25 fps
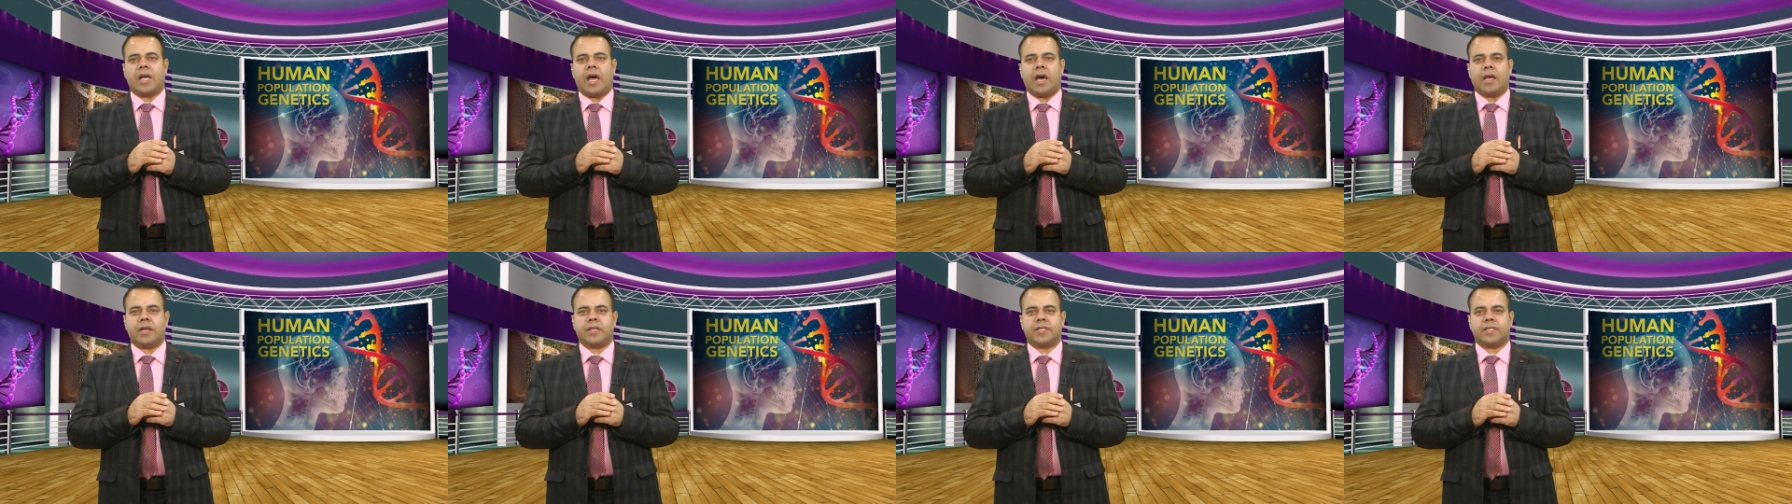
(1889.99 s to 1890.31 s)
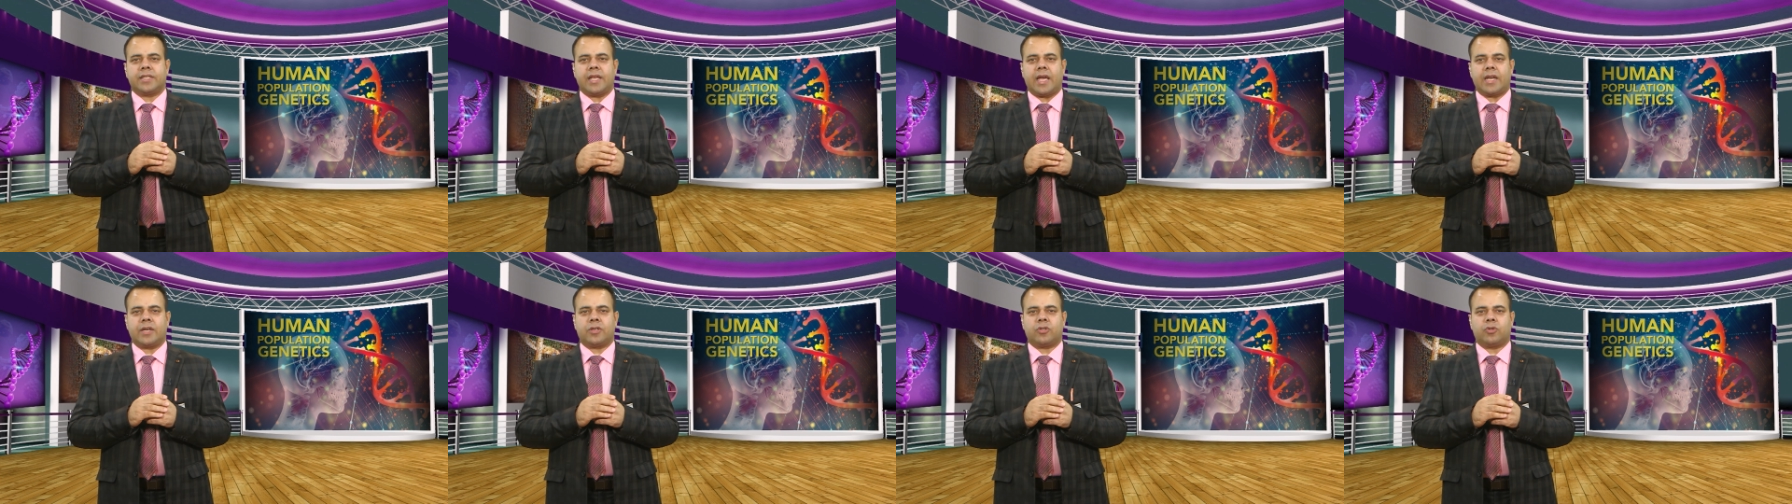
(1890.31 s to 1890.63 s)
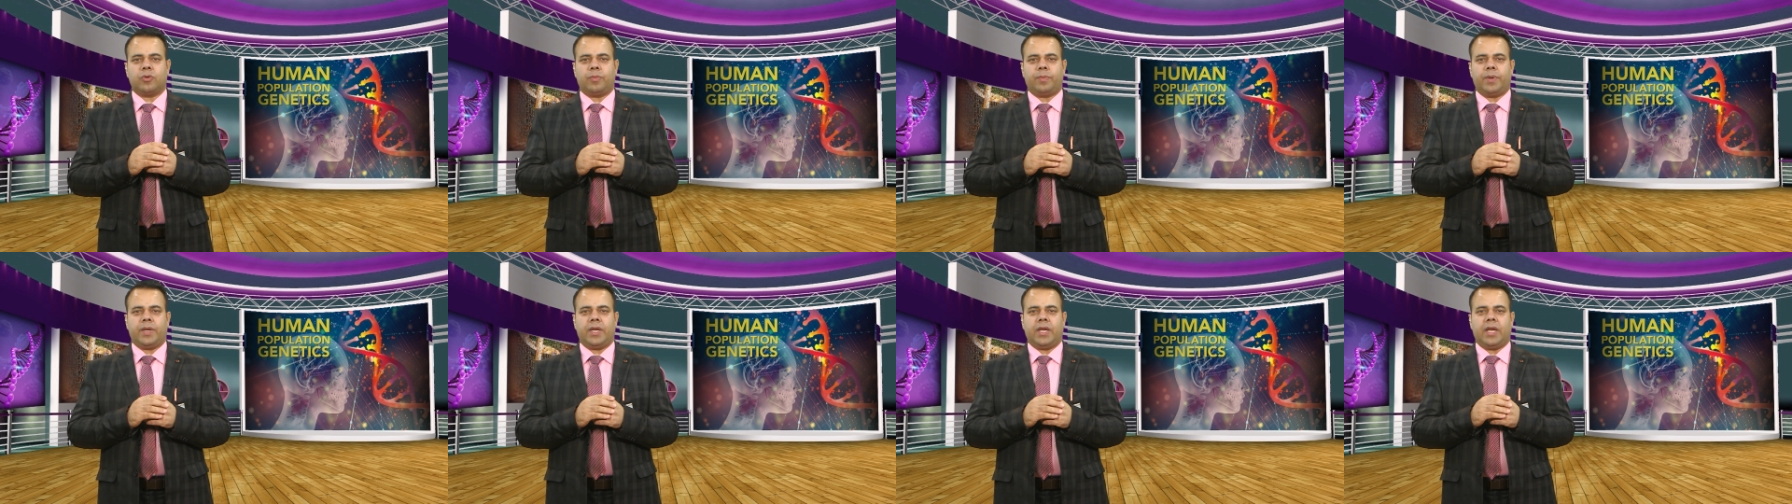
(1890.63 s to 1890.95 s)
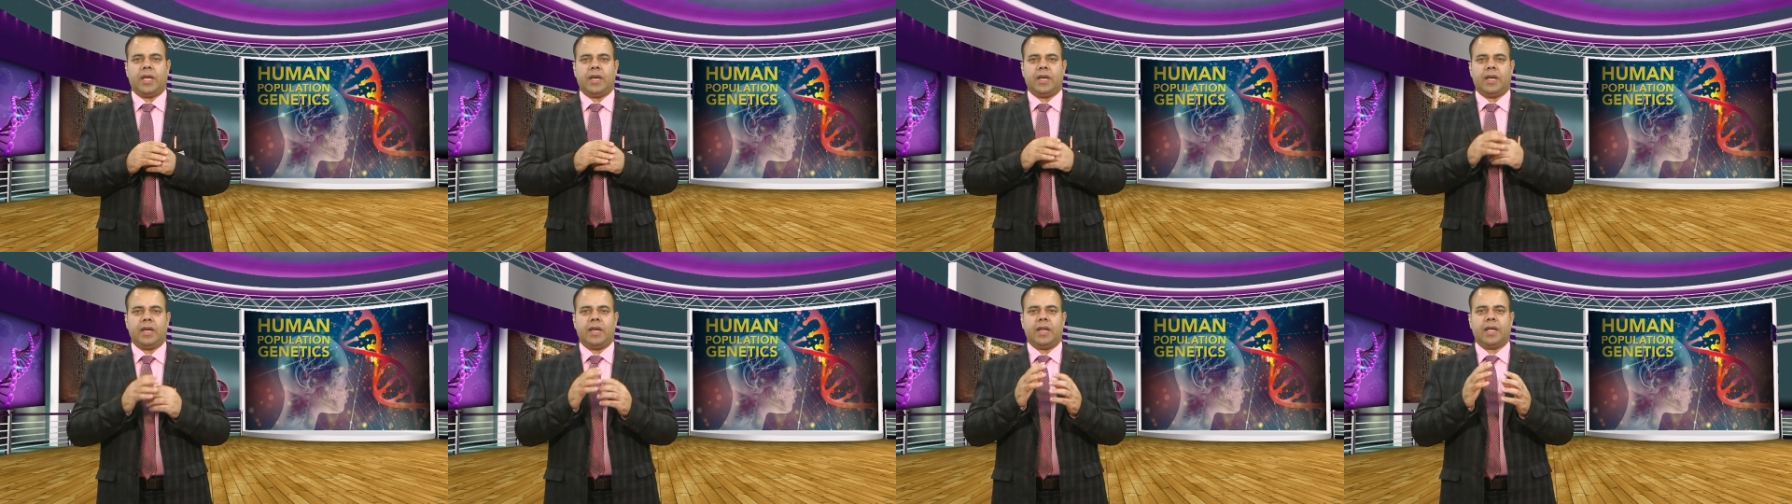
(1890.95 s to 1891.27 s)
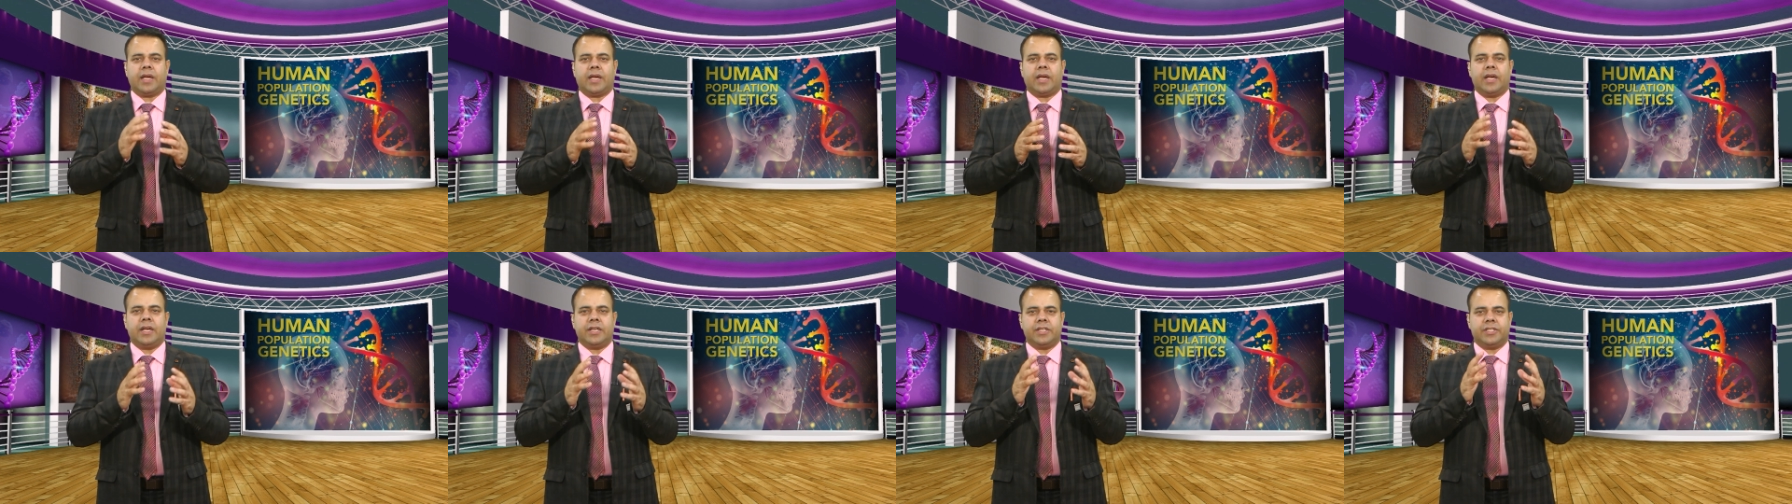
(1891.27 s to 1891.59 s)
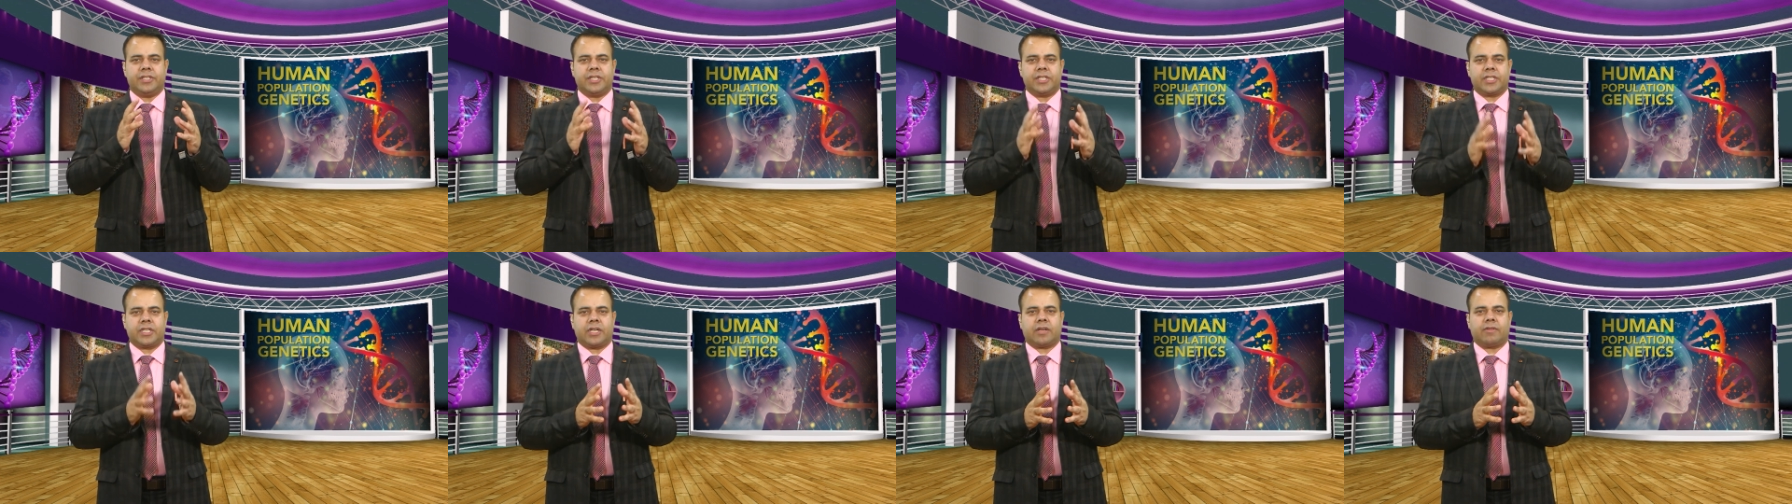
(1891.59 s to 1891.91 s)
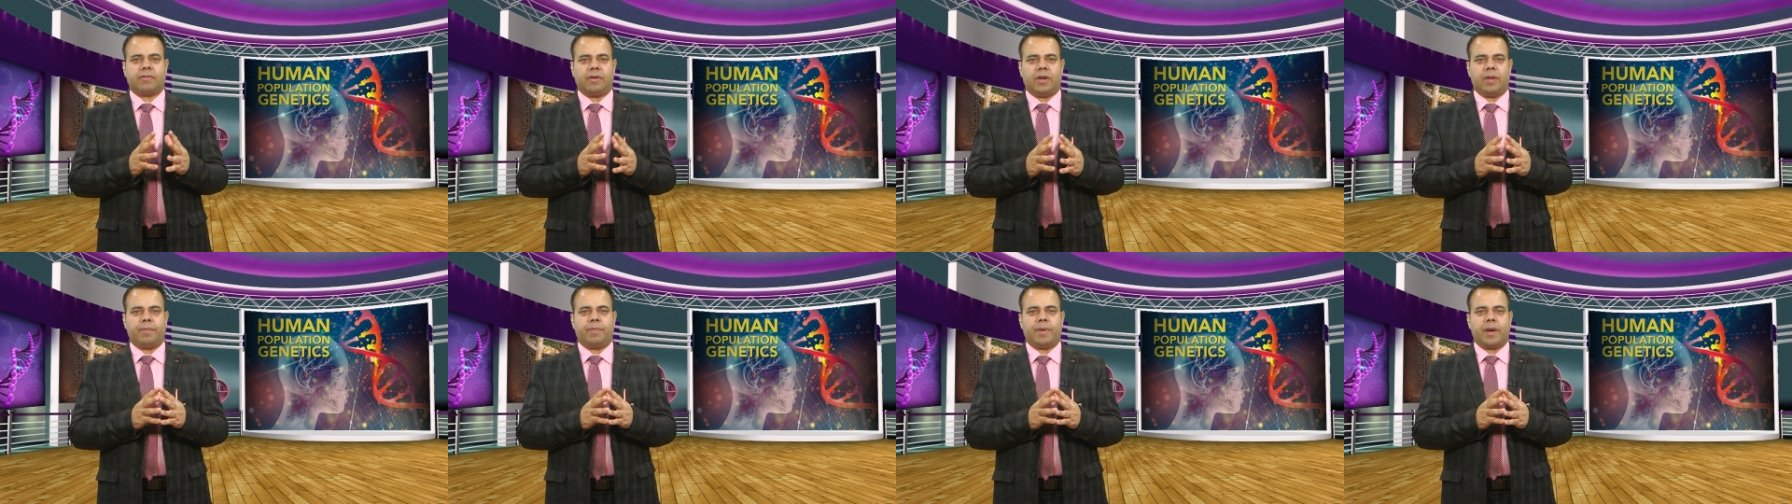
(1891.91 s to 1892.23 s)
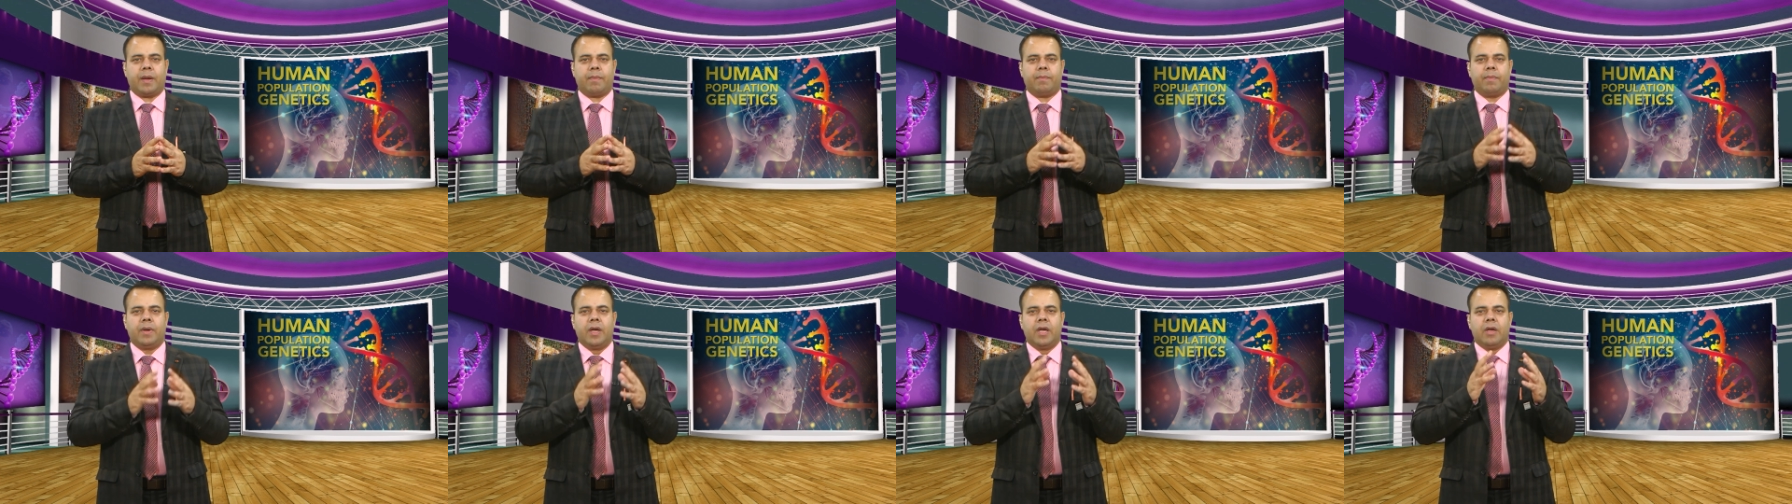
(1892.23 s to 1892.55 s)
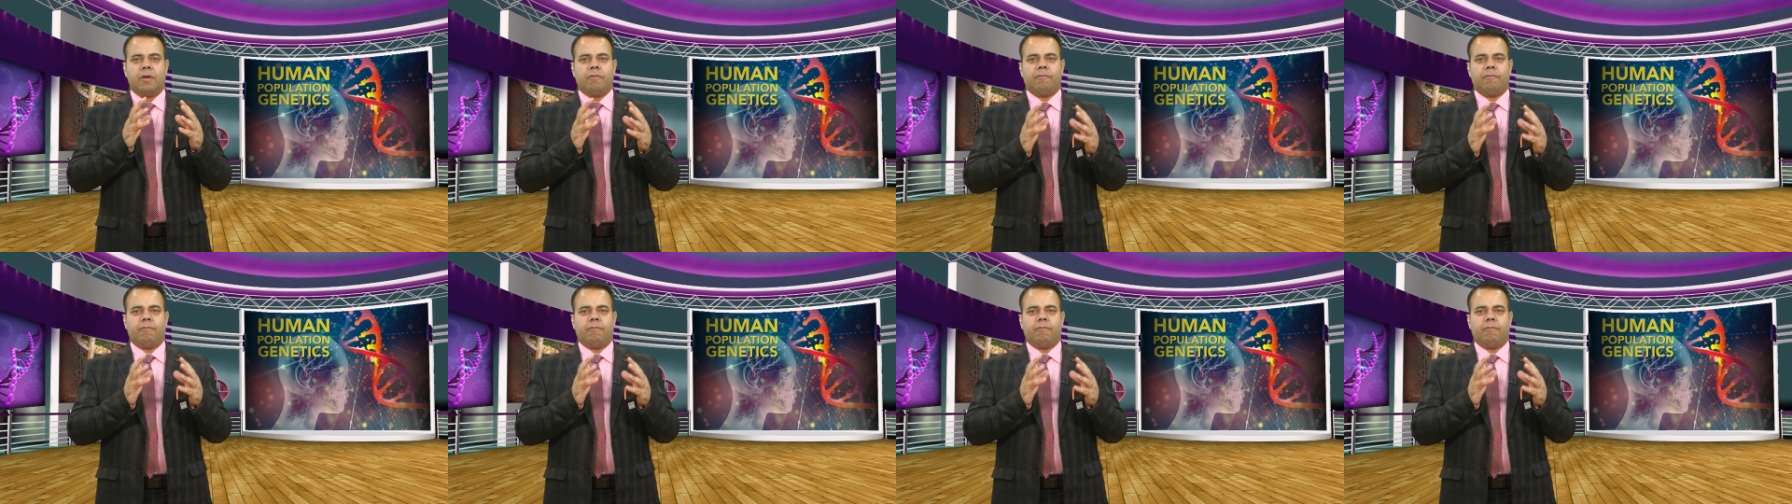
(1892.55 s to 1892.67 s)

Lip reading: are said to be in linkage disequilibrium